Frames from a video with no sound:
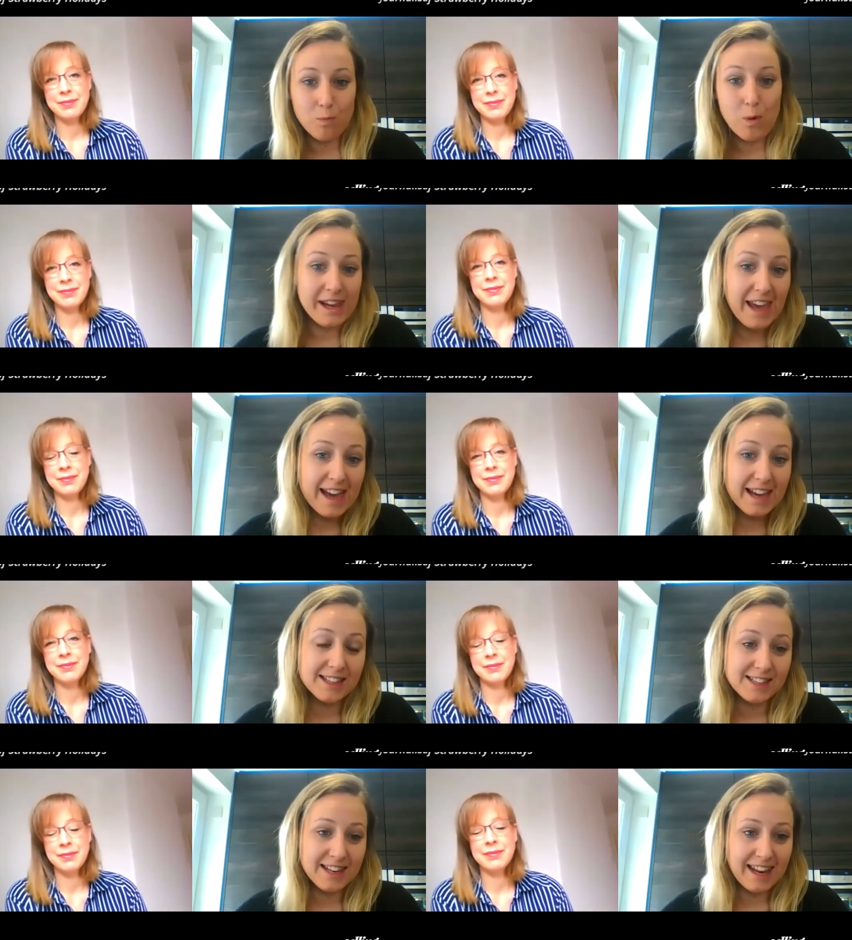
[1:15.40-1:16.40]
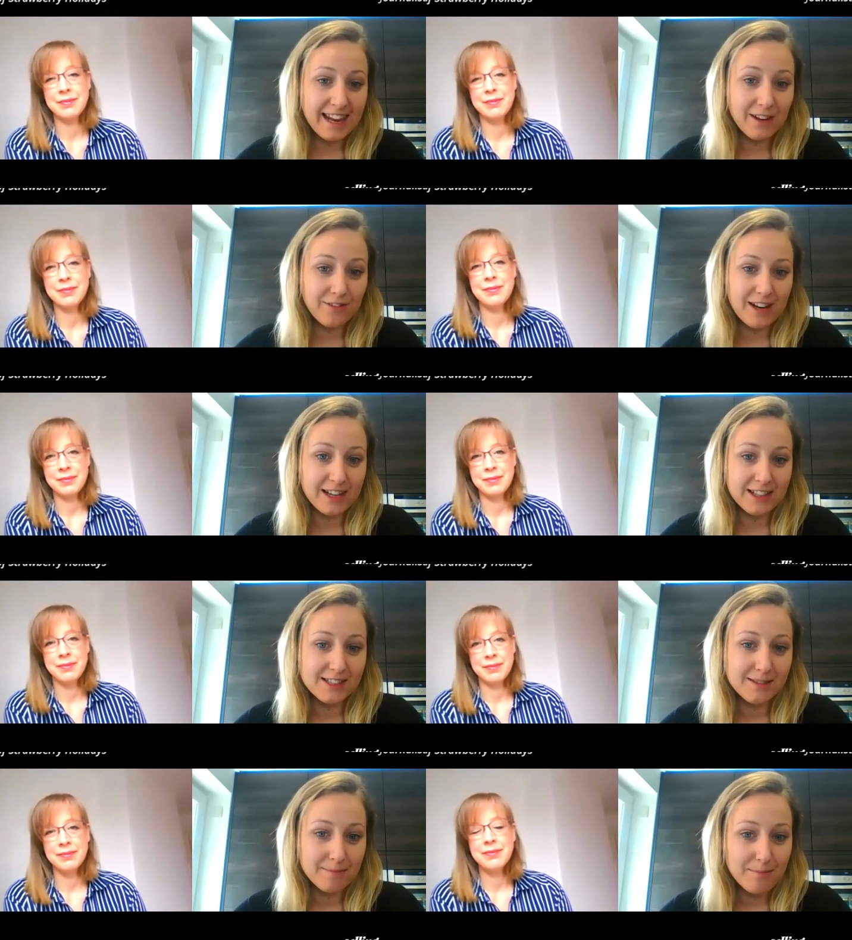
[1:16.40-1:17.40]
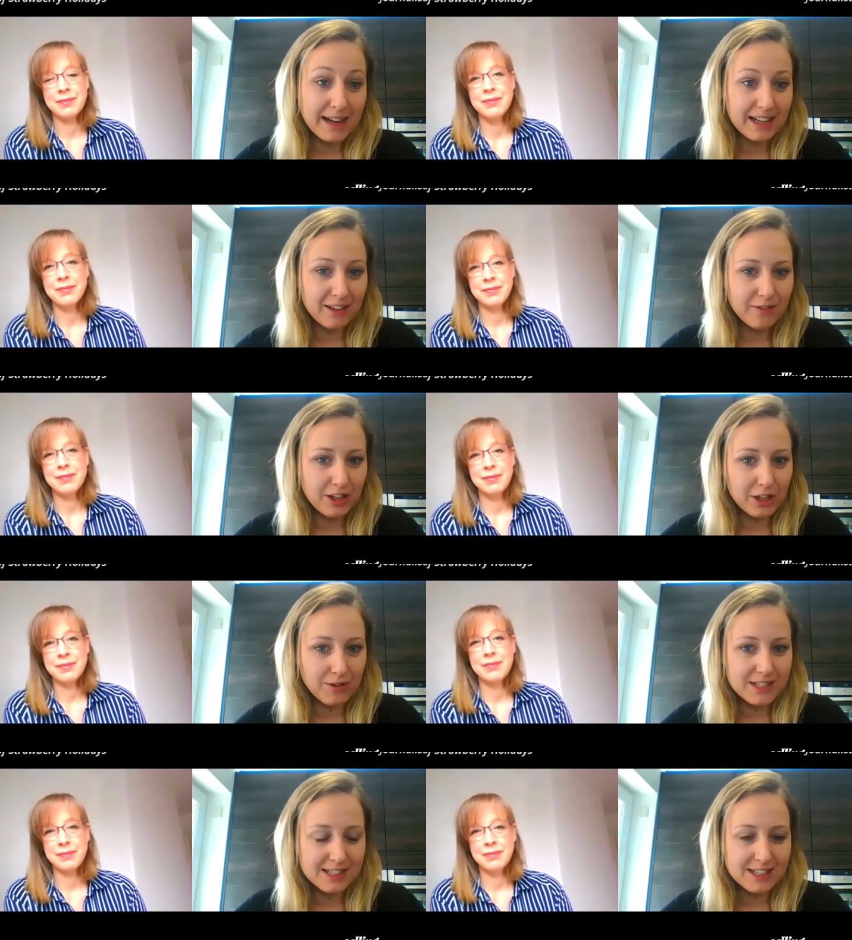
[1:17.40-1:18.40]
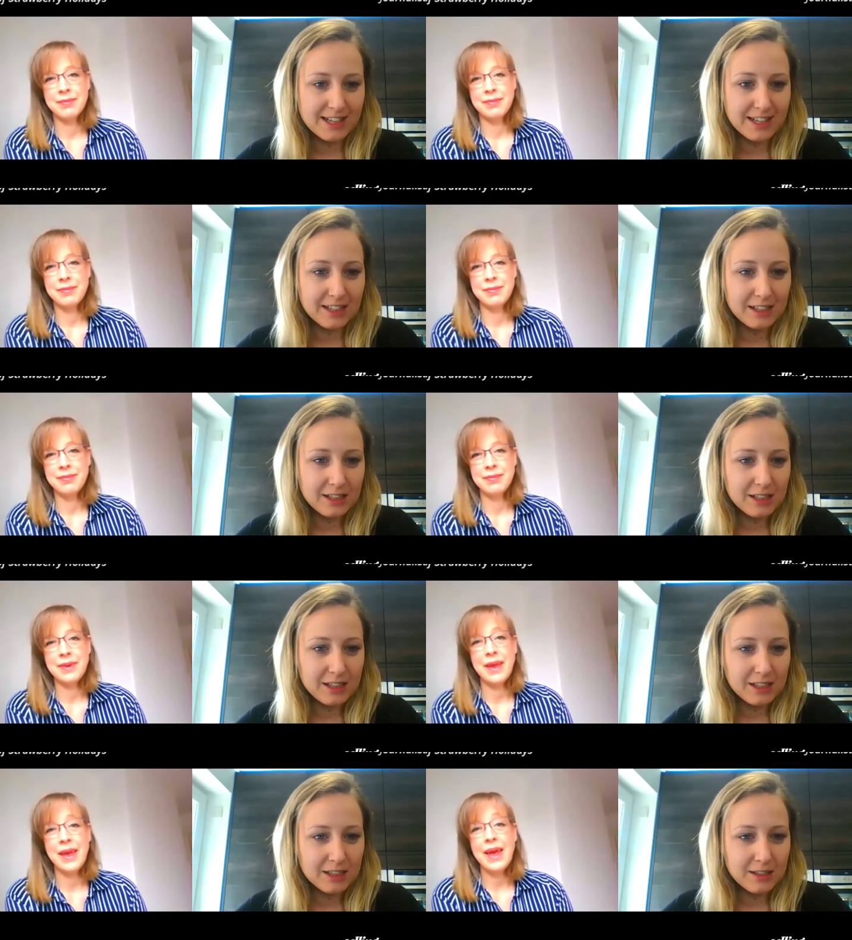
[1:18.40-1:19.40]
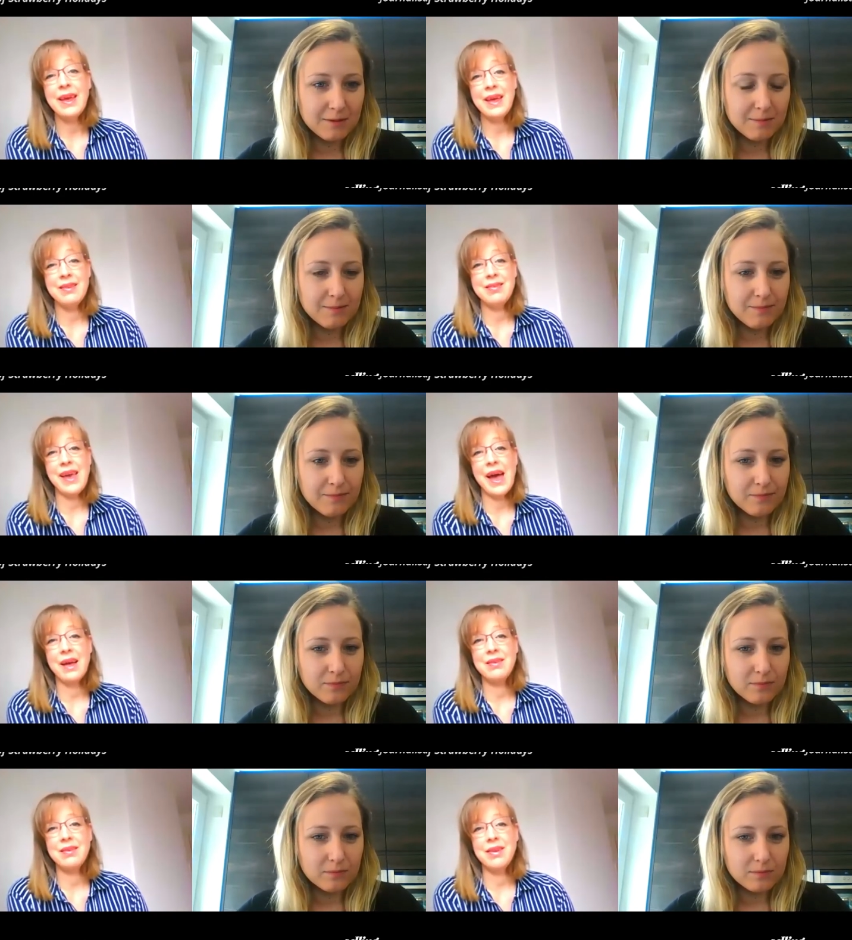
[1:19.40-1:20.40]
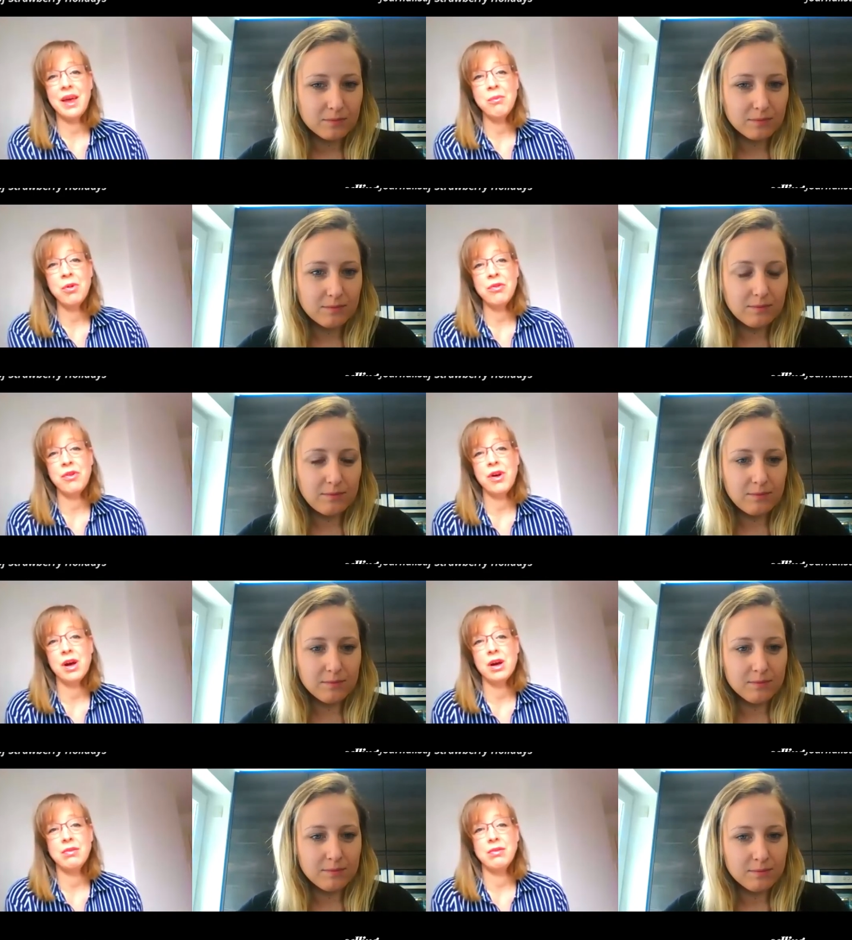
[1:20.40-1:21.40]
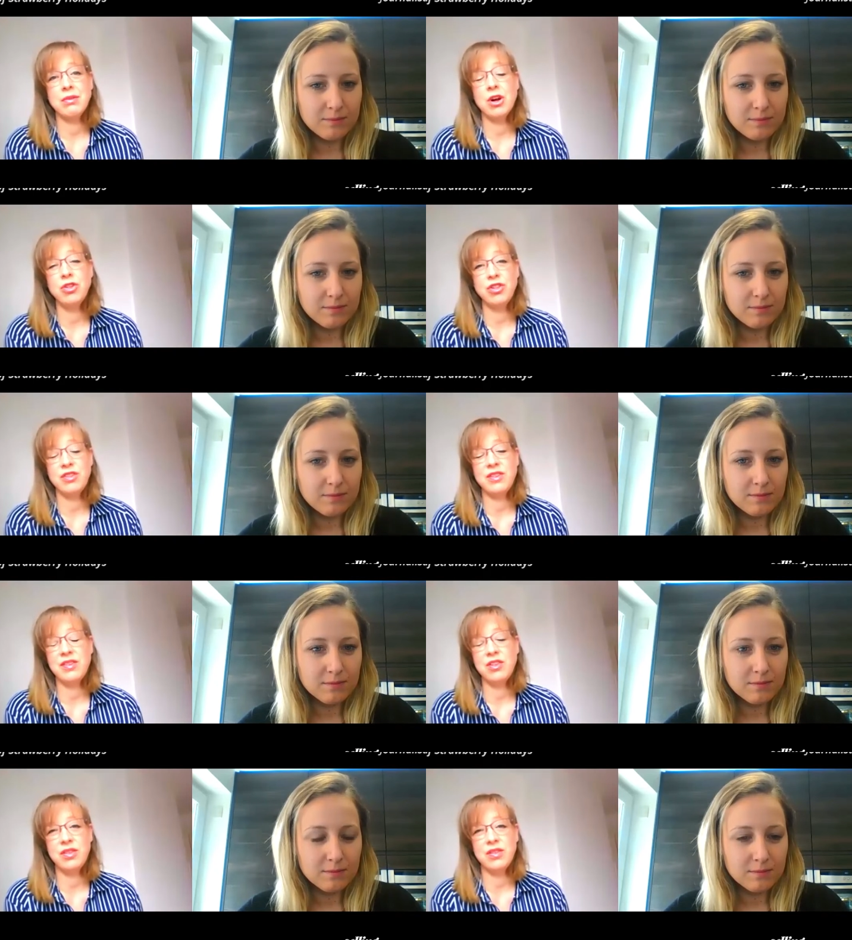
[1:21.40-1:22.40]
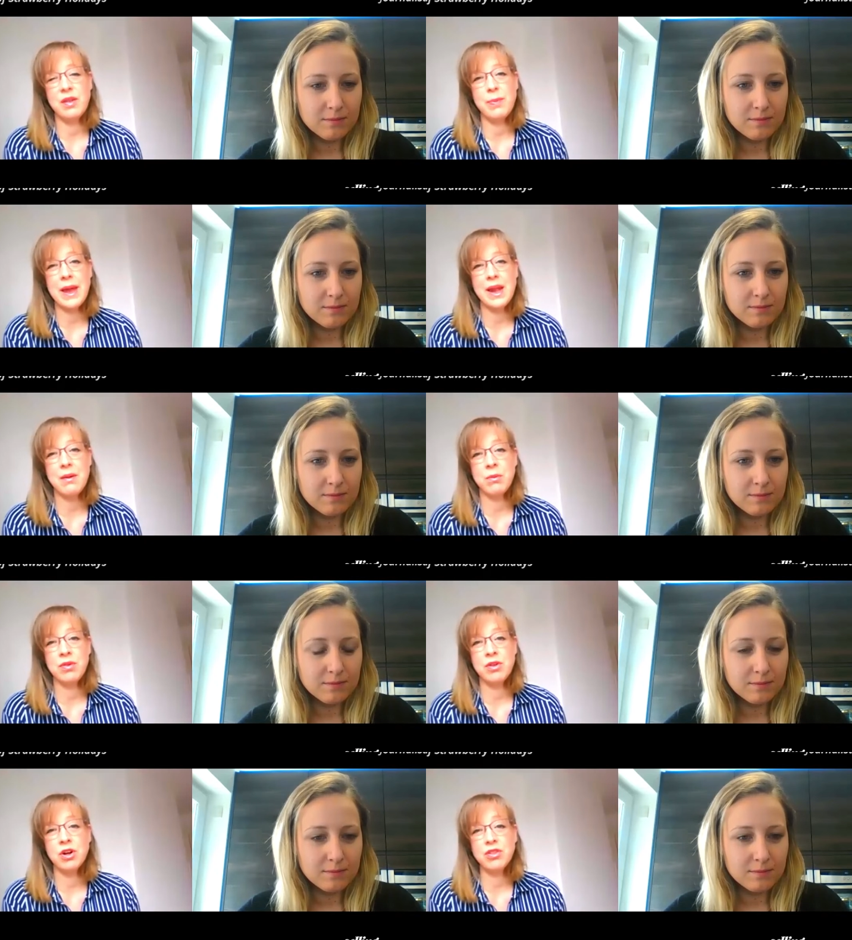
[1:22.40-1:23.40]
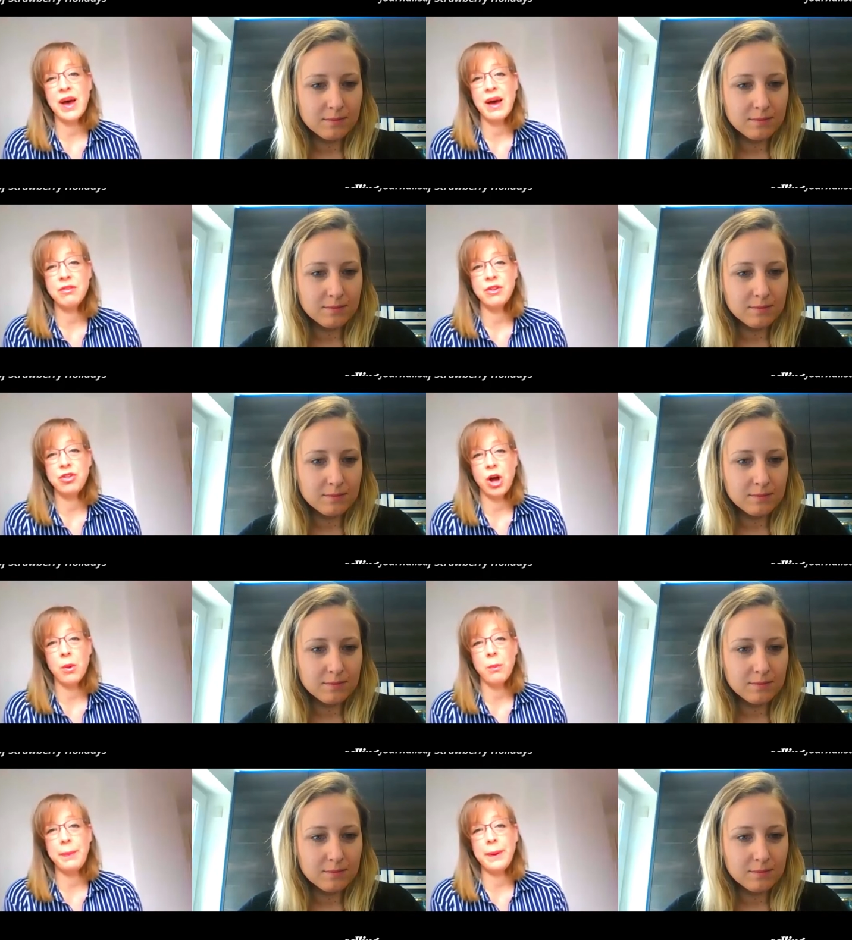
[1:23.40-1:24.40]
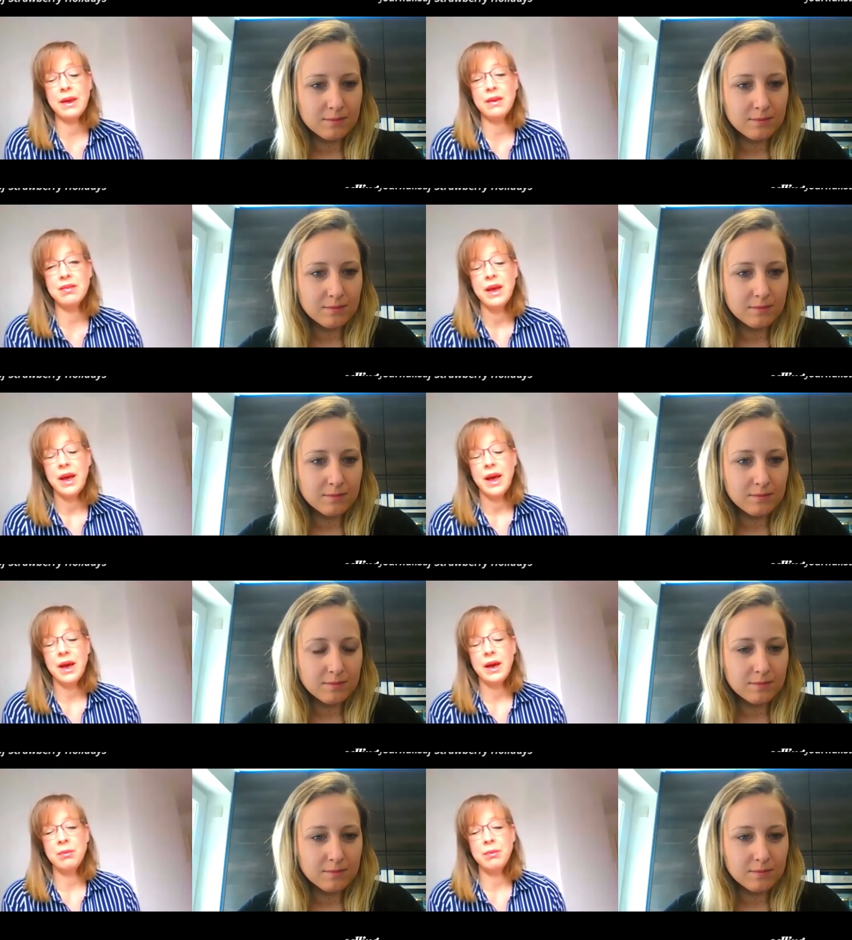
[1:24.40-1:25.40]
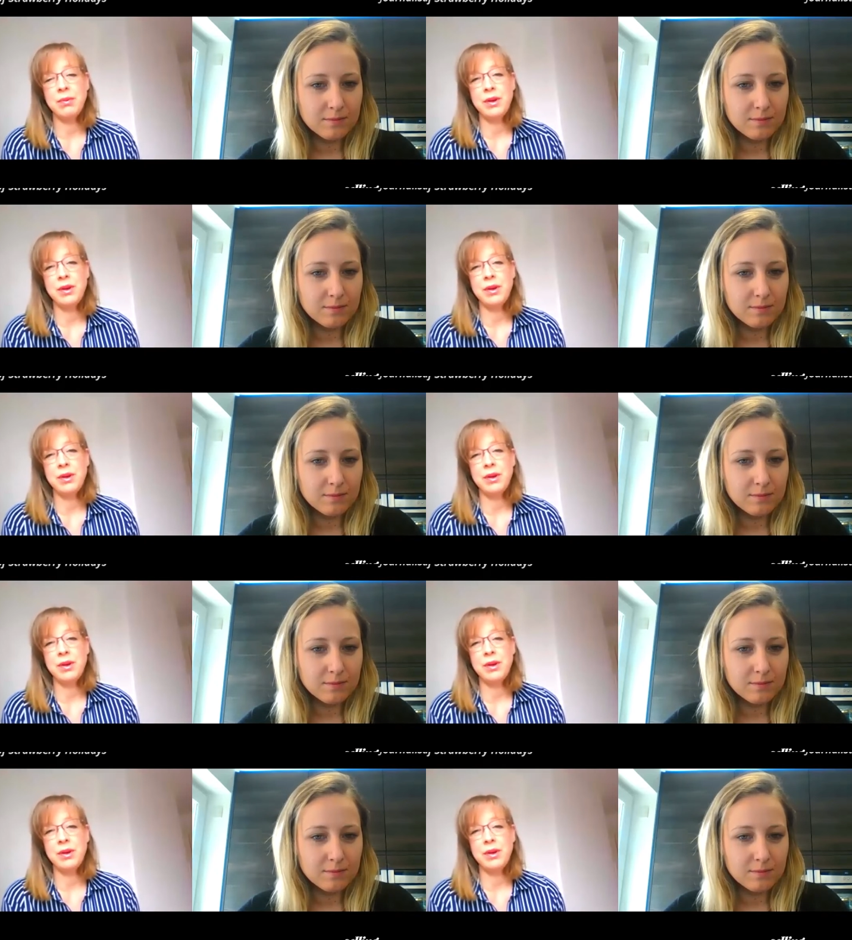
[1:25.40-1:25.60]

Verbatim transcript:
Speaker 1: weekends and evenings mainly for you, isn't it? It is,
Speaker 2: yes. Um, one of our conscious decisions in the beginning was not to have a shop because um, we